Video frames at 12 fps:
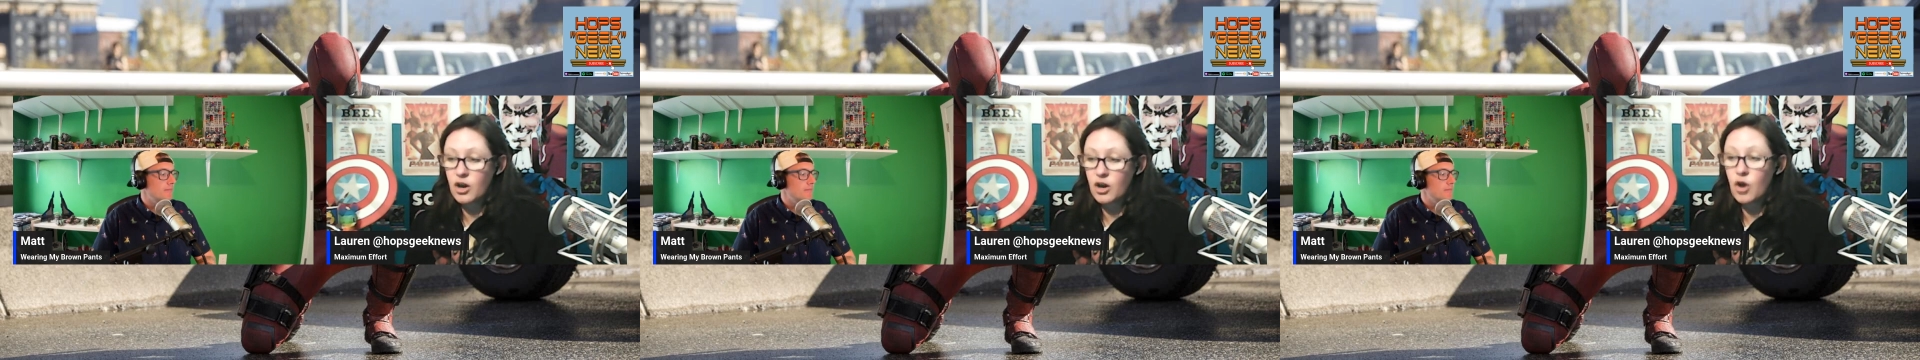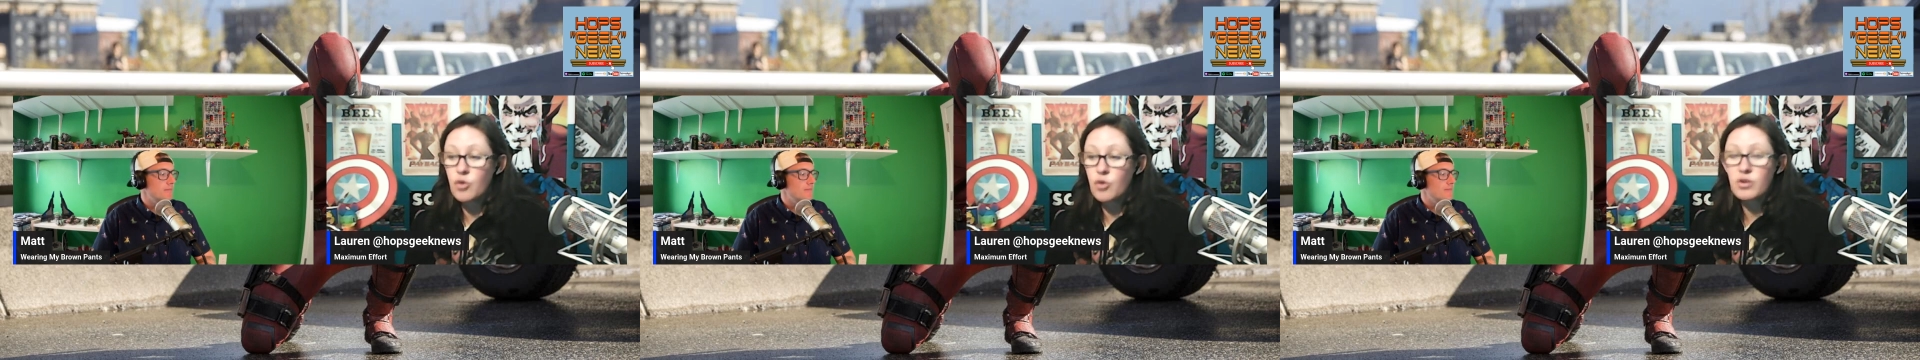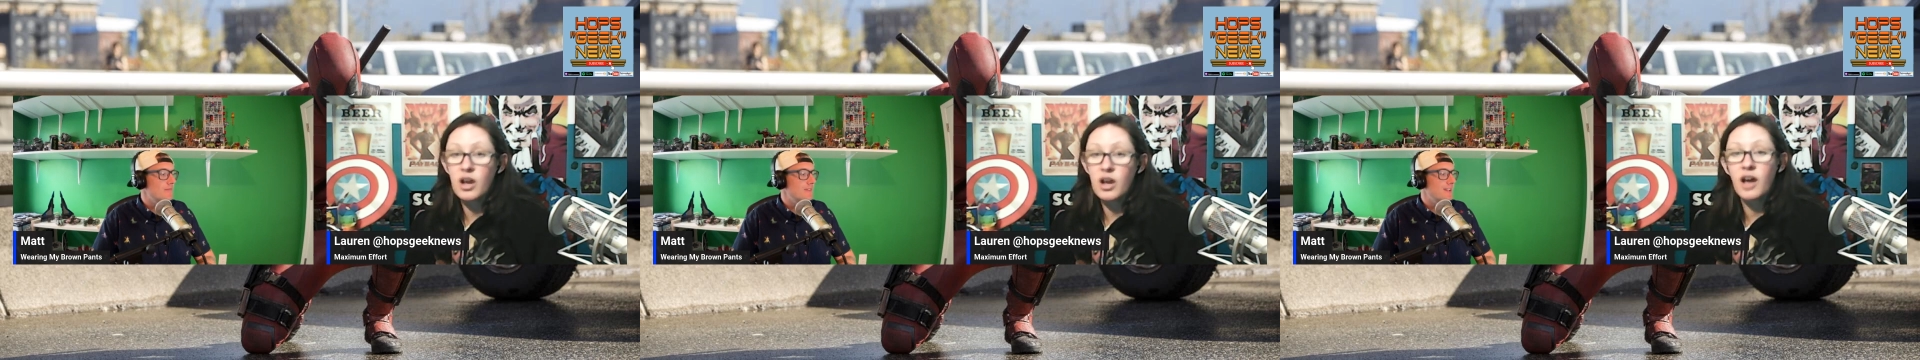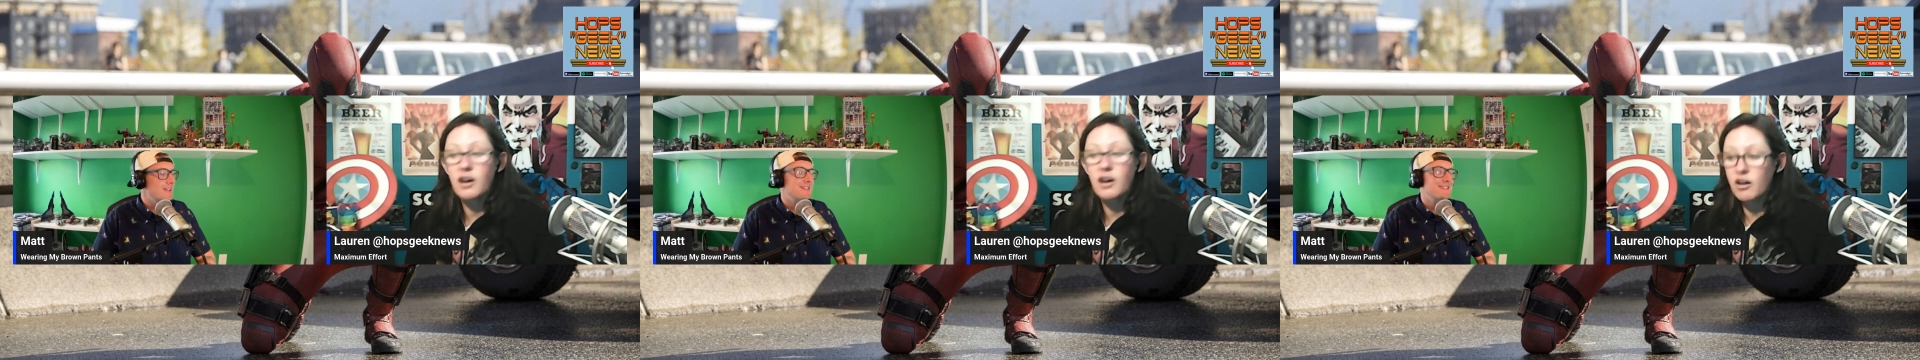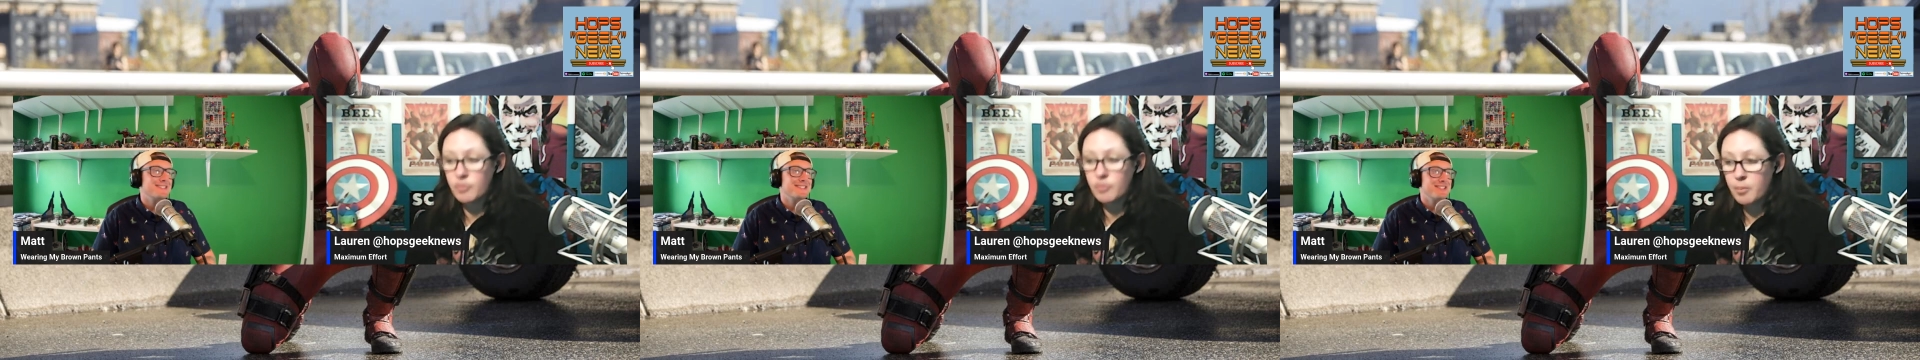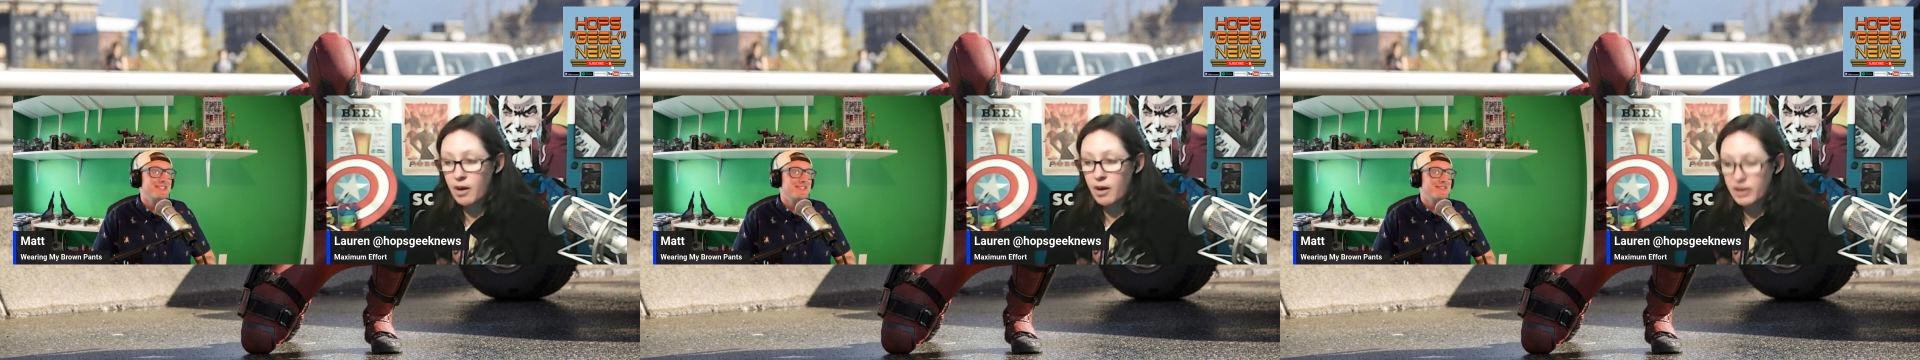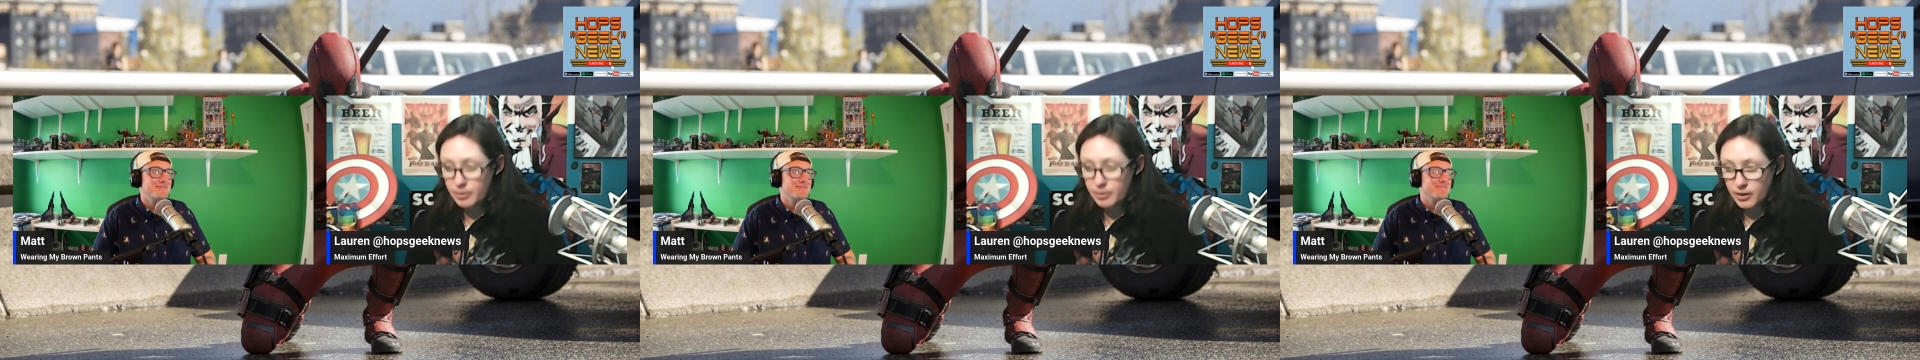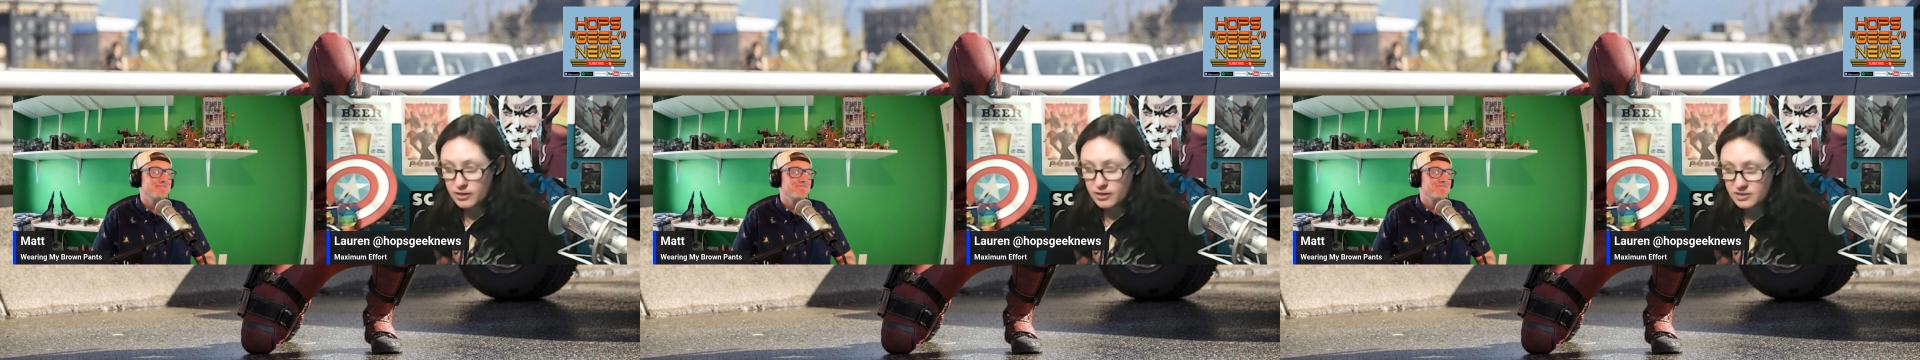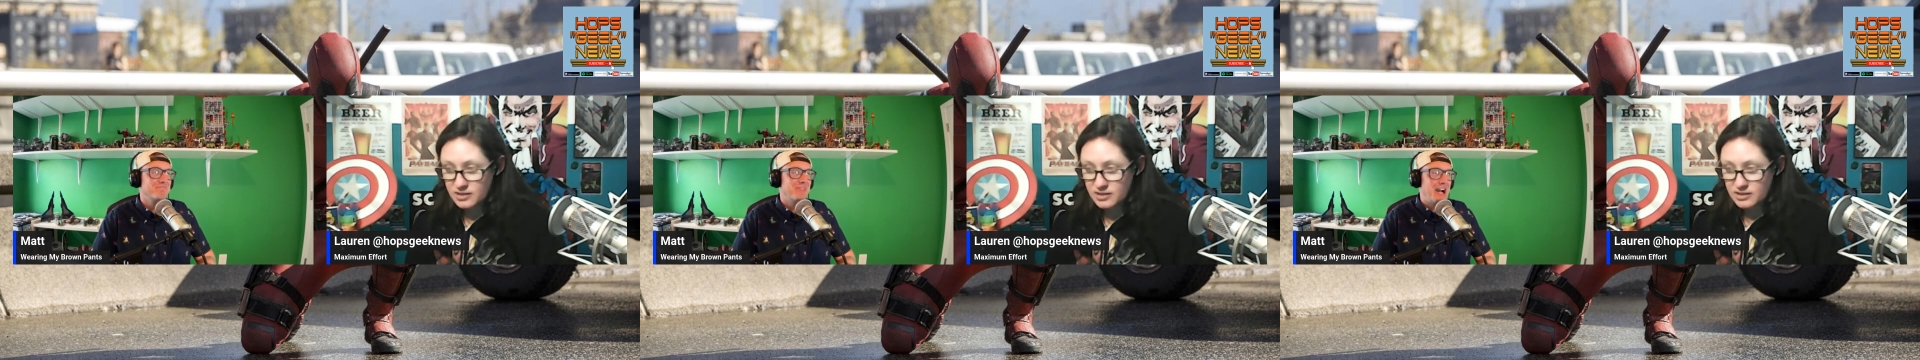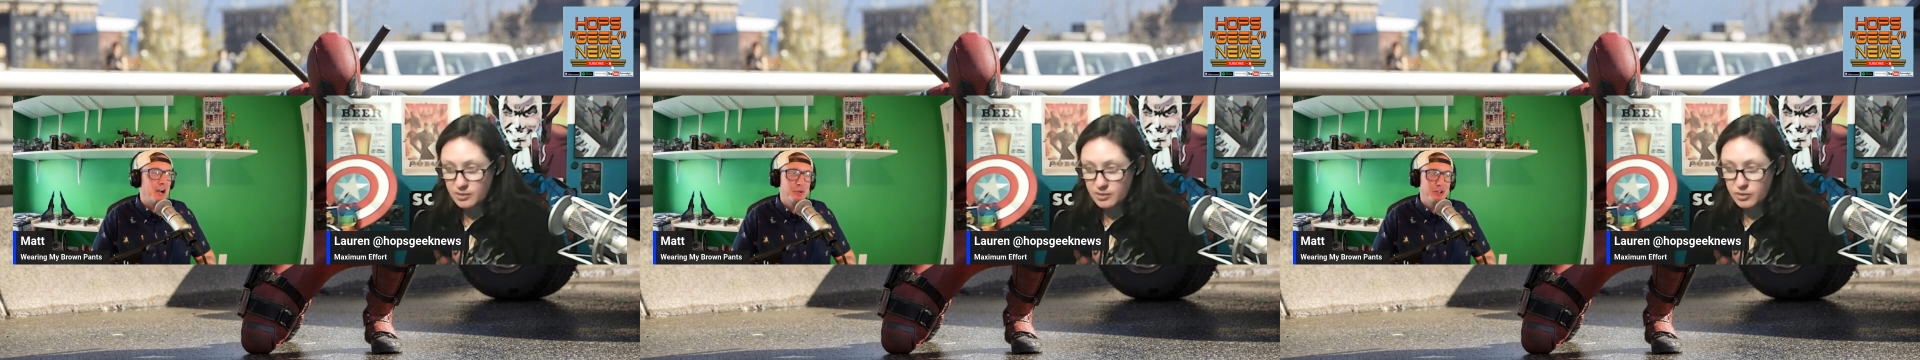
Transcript: own cut off body parts. That's some.